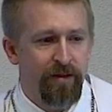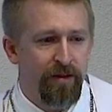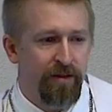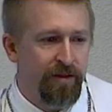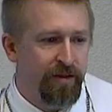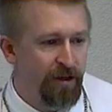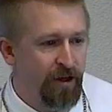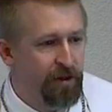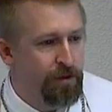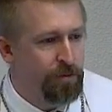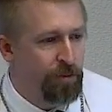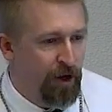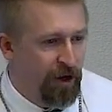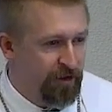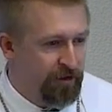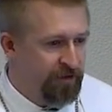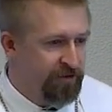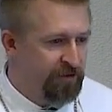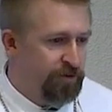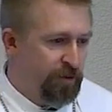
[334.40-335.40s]
The other part
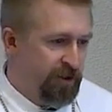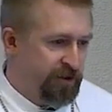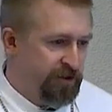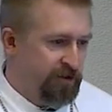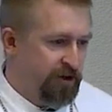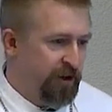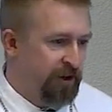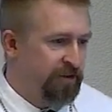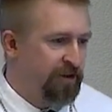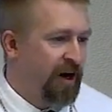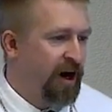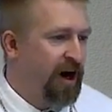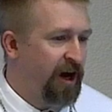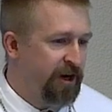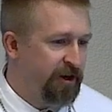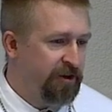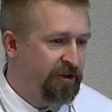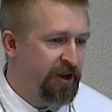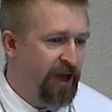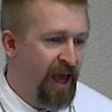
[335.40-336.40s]
of this picture are the
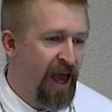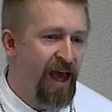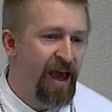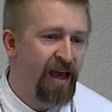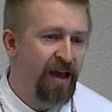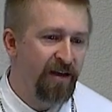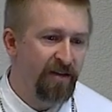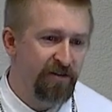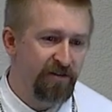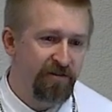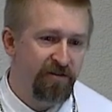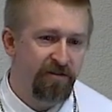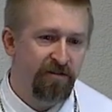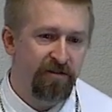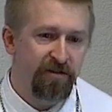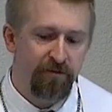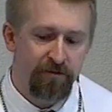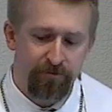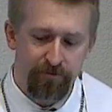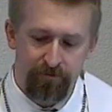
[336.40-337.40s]
hired hands
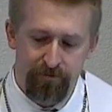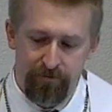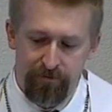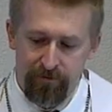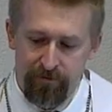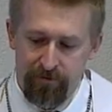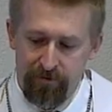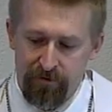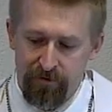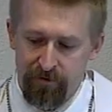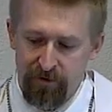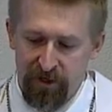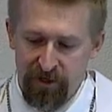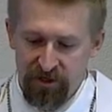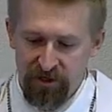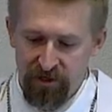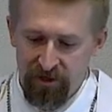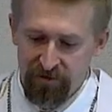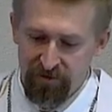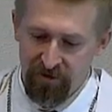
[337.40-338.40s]
that
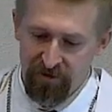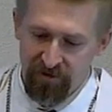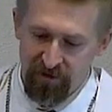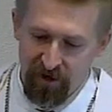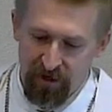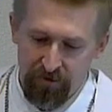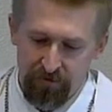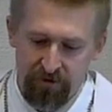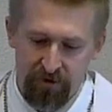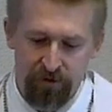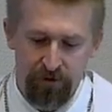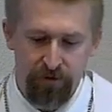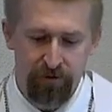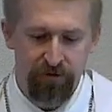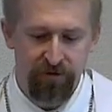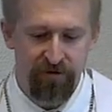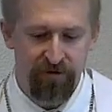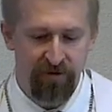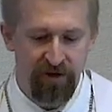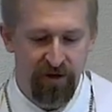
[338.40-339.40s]
Jesus
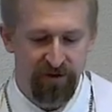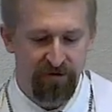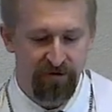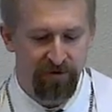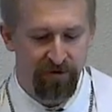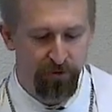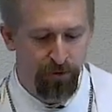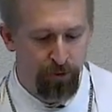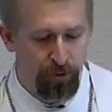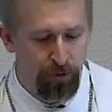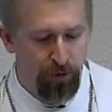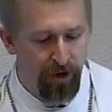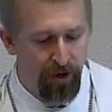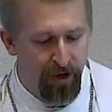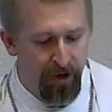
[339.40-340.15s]
introduces us to